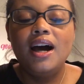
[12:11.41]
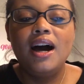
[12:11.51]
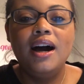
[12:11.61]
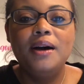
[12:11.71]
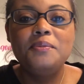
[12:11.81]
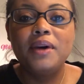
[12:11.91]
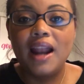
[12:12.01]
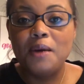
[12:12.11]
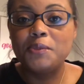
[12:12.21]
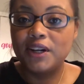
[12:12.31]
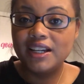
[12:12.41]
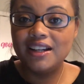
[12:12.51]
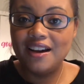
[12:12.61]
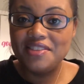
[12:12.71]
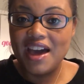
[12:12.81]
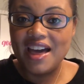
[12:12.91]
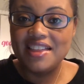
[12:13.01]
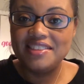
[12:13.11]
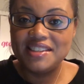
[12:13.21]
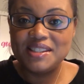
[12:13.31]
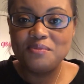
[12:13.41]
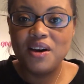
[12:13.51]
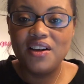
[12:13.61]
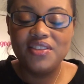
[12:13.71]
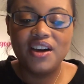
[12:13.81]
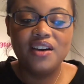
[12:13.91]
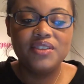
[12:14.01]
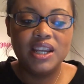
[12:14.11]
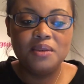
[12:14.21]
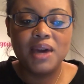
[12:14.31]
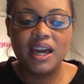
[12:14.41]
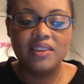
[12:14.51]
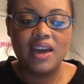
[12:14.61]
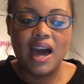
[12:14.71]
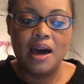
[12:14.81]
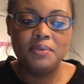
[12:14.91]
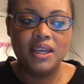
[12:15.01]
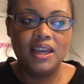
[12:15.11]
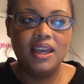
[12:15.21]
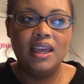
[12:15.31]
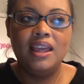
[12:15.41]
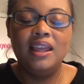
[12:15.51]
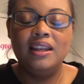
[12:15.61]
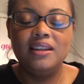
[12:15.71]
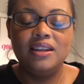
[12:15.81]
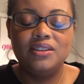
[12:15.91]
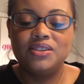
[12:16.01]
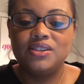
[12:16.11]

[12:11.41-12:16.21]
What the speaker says: But I'm working on that this month of getting back in the habit and, you know,